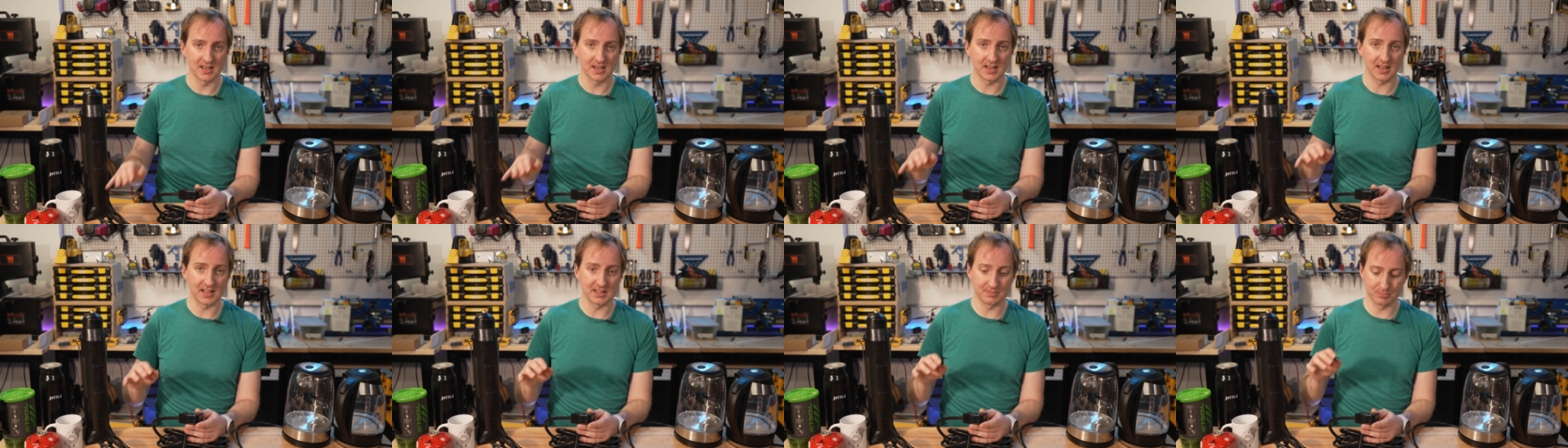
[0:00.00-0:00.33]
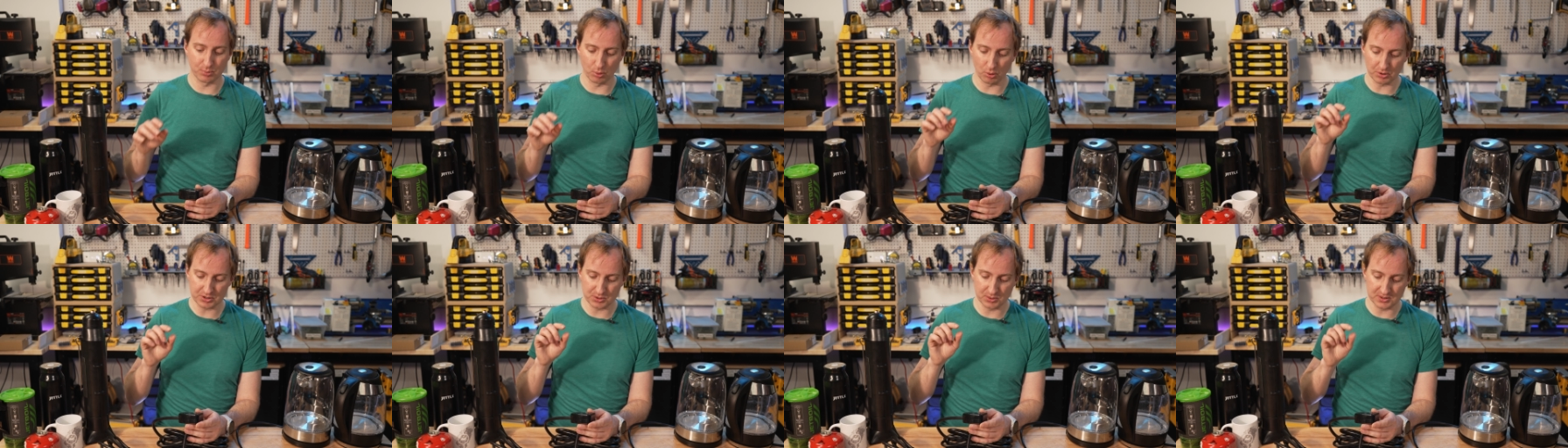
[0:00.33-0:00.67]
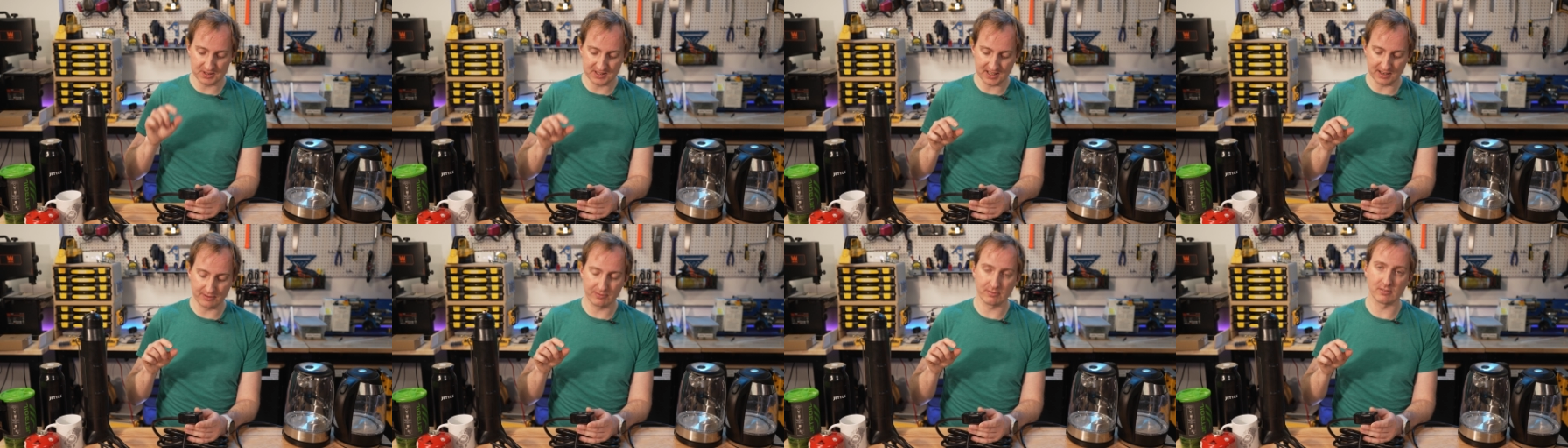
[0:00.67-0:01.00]
is brought to a
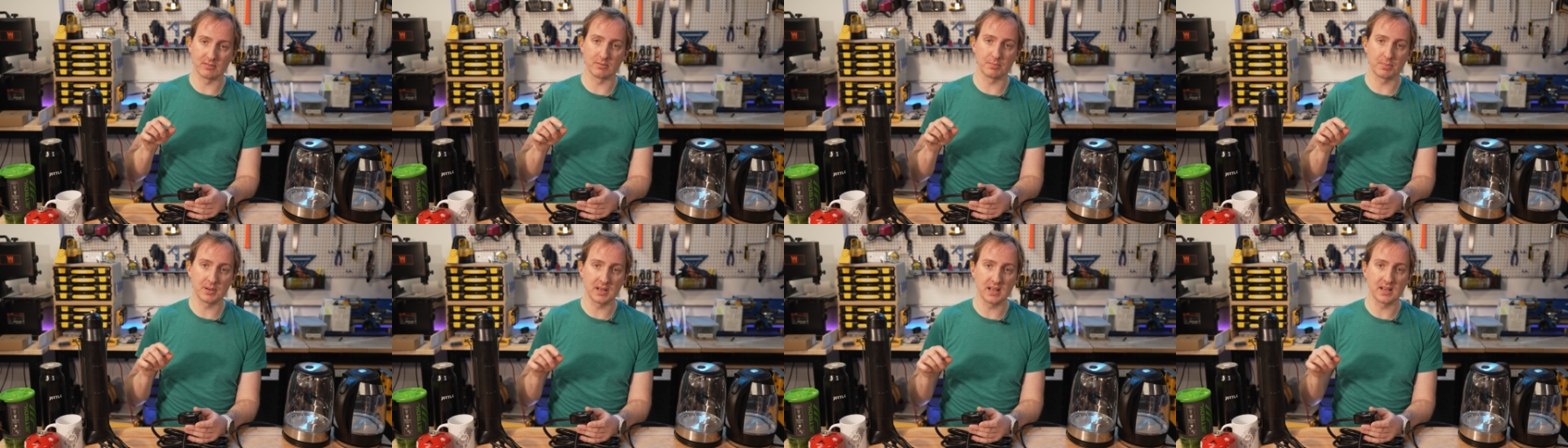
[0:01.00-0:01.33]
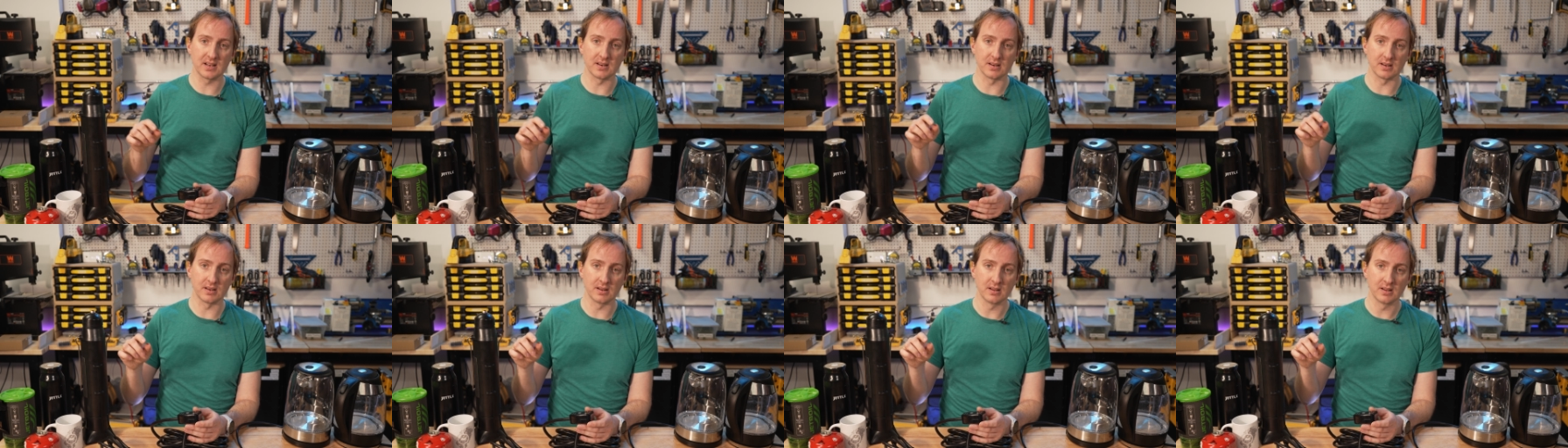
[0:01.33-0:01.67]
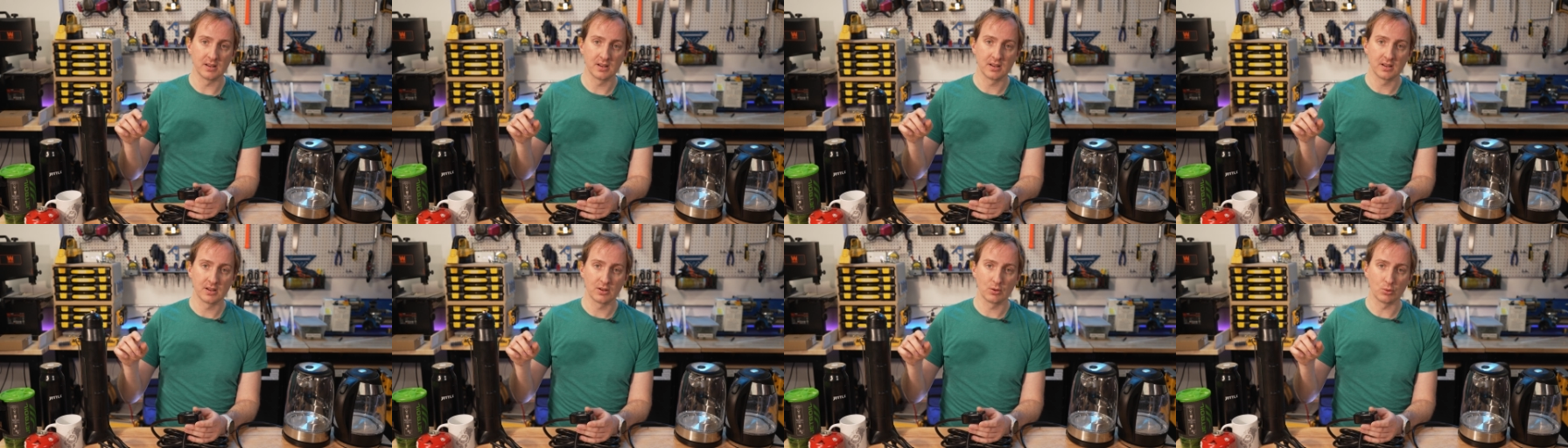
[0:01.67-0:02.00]
different pin.
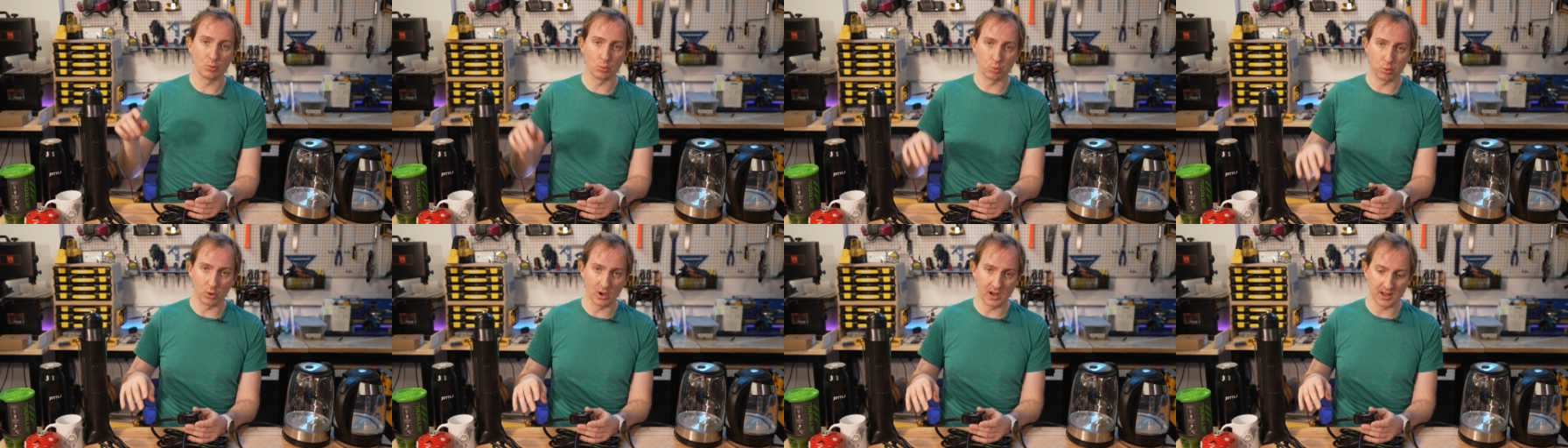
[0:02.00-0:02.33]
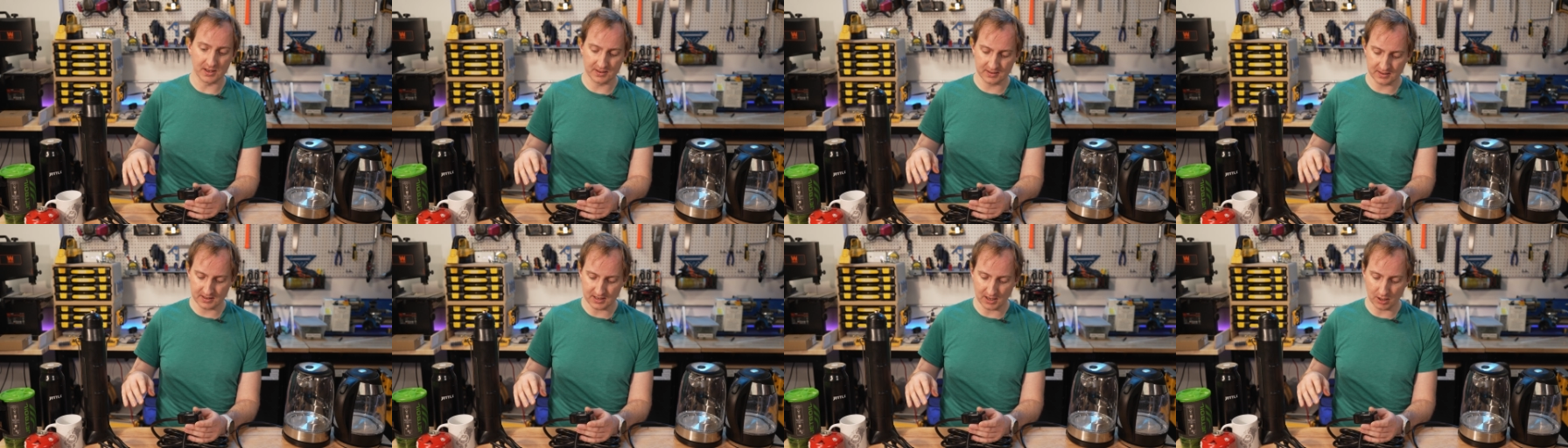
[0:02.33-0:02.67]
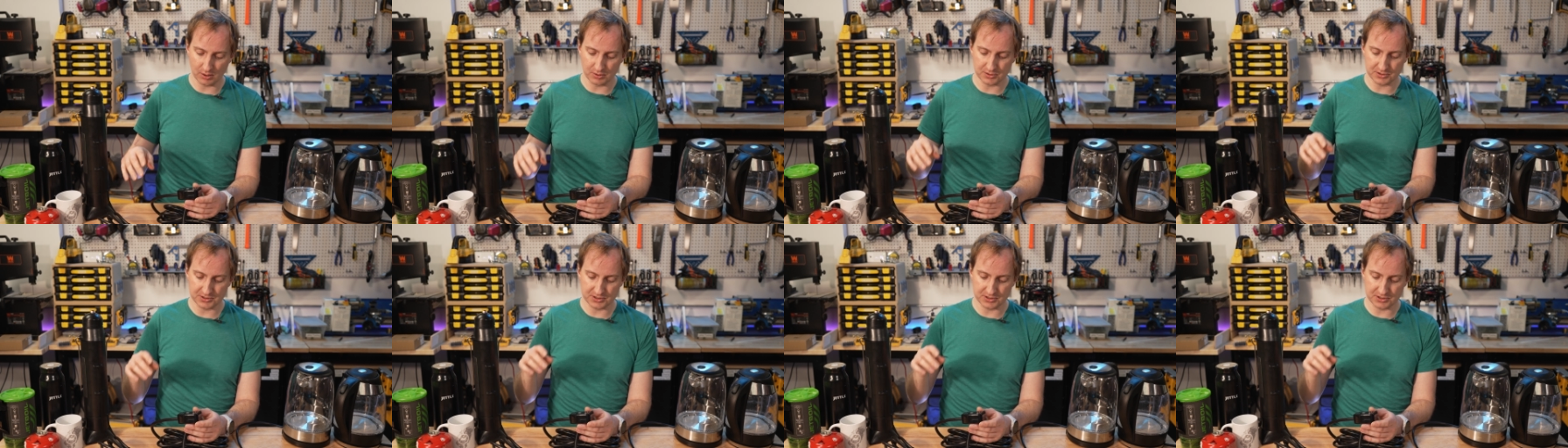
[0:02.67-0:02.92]
One goes